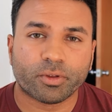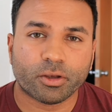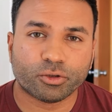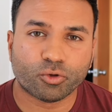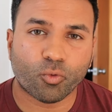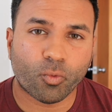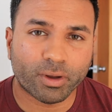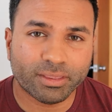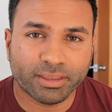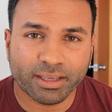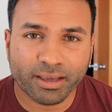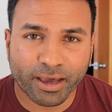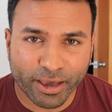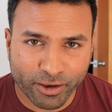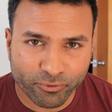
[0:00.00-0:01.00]
So one
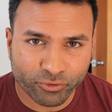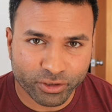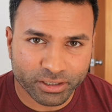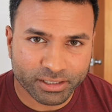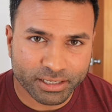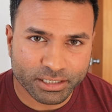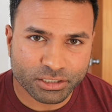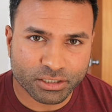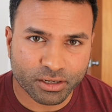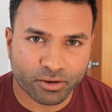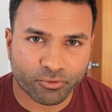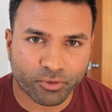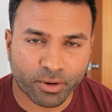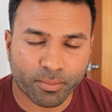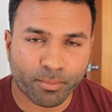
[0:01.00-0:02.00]
thing I have realized
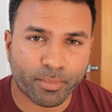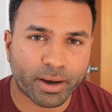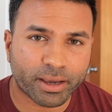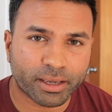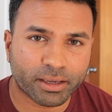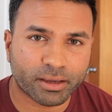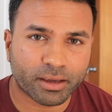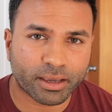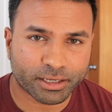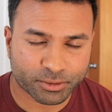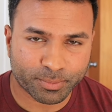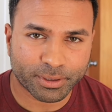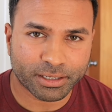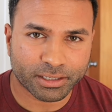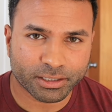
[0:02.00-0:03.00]
from my
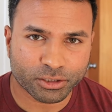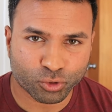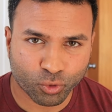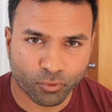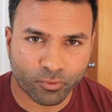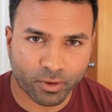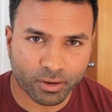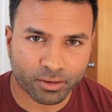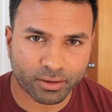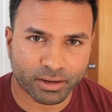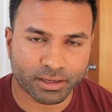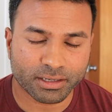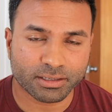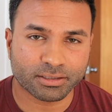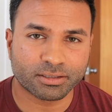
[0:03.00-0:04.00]
experience so far
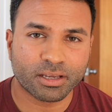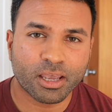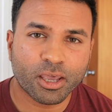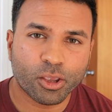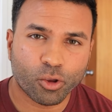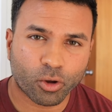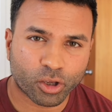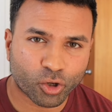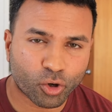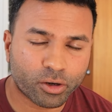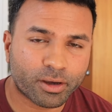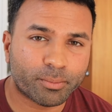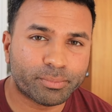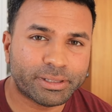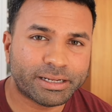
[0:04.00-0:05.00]
is you cannot
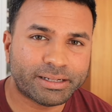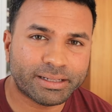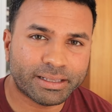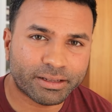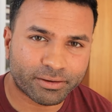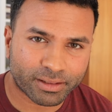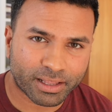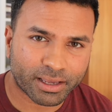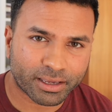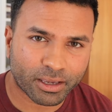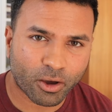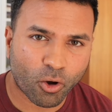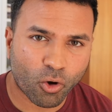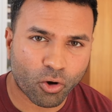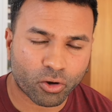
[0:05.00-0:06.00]
completely rely
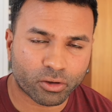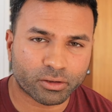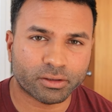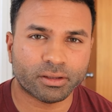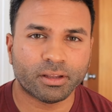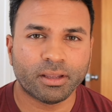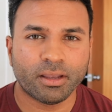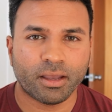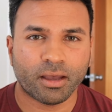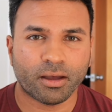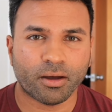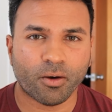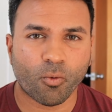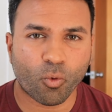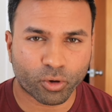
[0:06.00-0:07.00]
on
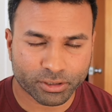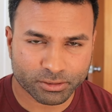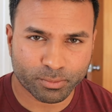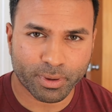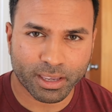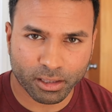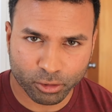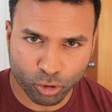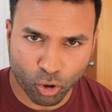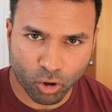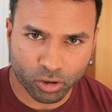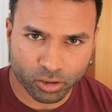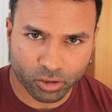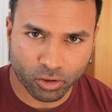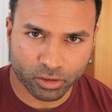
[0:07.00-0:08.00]
what is being
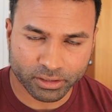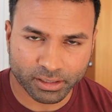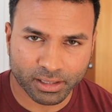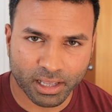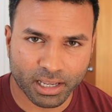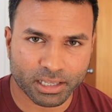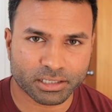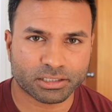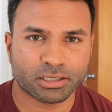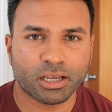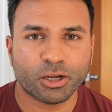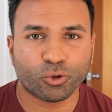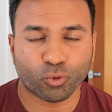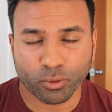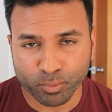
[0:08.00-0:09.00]
taught in the class
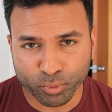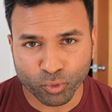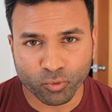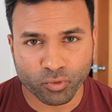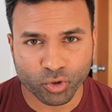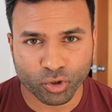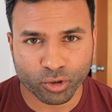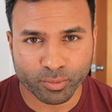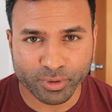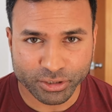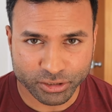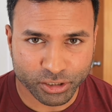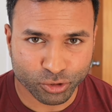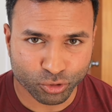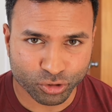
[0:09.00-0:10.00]
to improve your
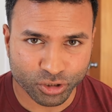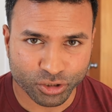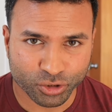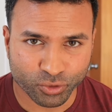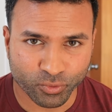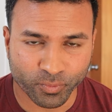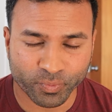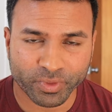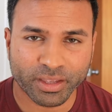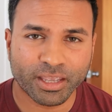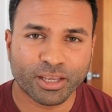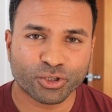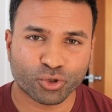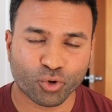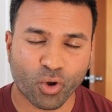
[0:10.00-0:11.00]
Brazilian Jiu-Jitsu.
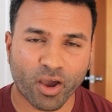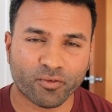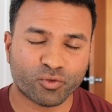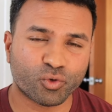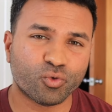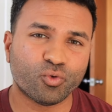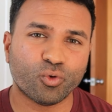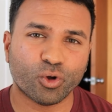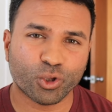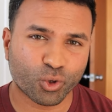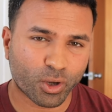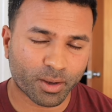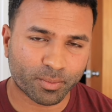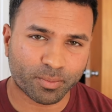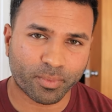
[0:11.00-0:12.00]
So you have to
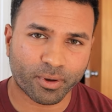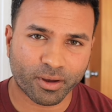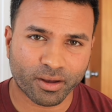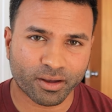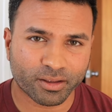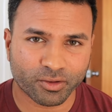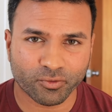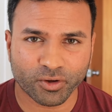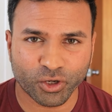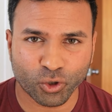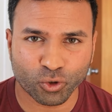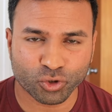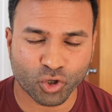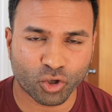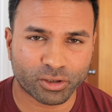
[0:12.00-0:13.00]
look up the
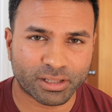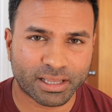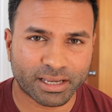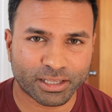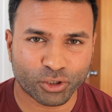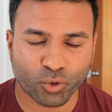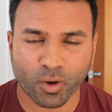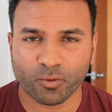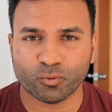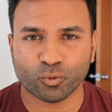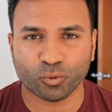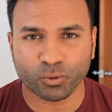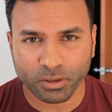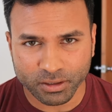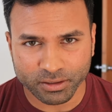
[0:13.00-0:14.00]
videos online, you have
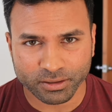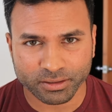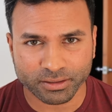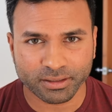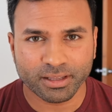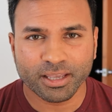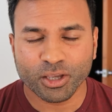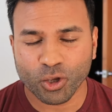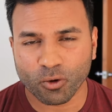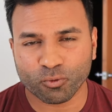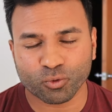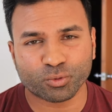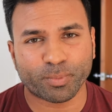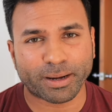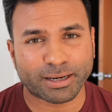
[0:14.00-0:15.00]
to learn, you have
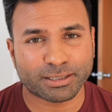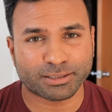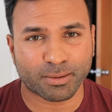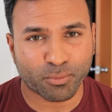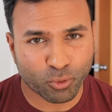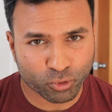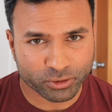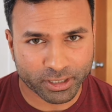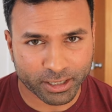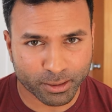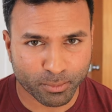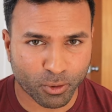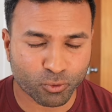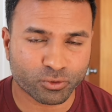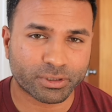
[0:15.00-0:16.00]
to spend some more
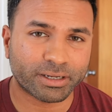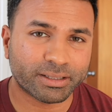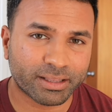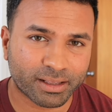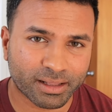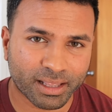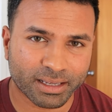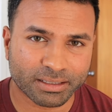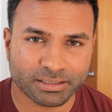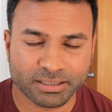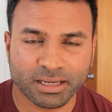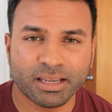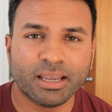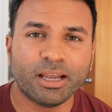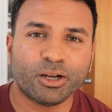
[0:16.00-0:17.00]
time outside the class
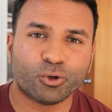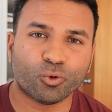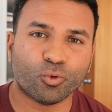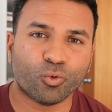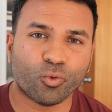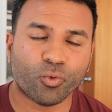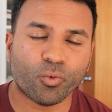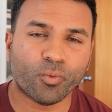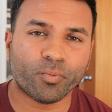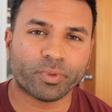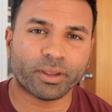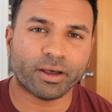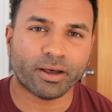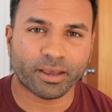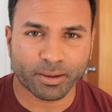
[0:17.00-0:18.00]
to
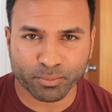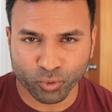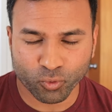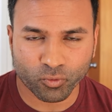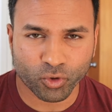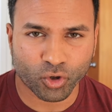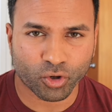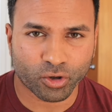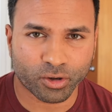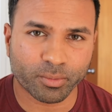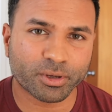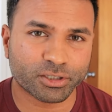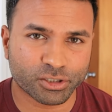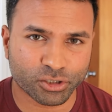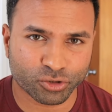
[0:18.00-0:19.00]
improve your
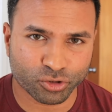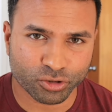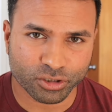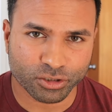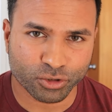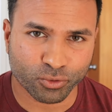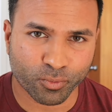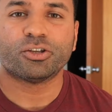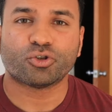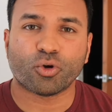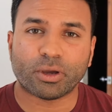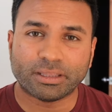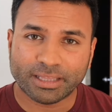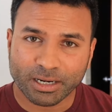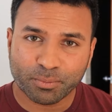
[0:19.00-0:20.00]
Brazilian Jiu-Jitsu. So
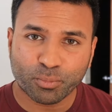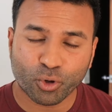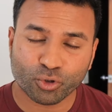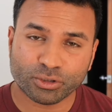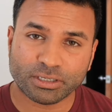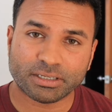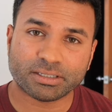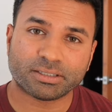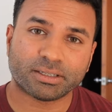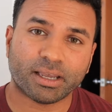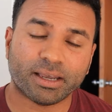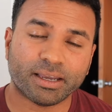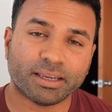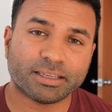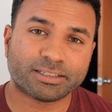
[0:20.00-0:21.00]
in that process,
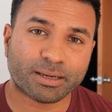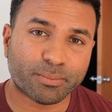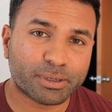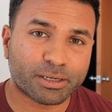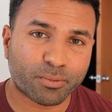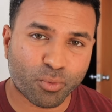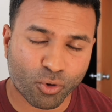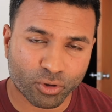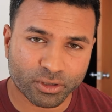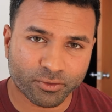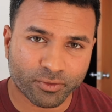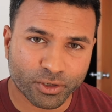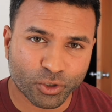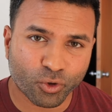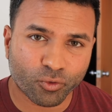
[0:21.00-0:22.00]
I stumbled upon a
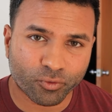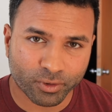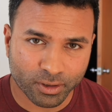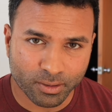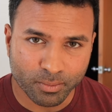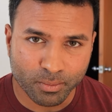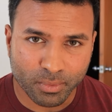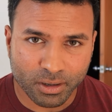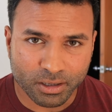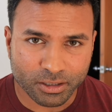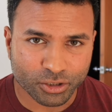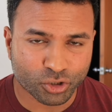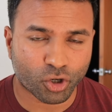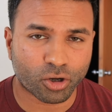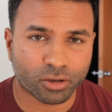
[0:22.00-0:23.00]
video
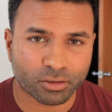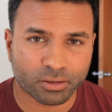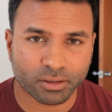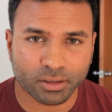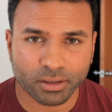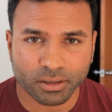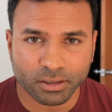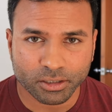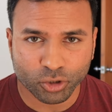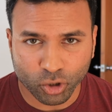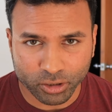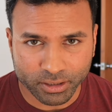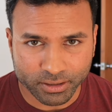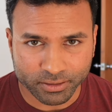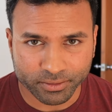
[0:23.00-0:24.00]
from John
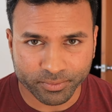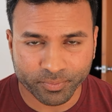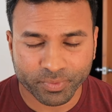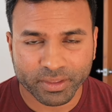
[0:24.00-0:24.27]
Danaher.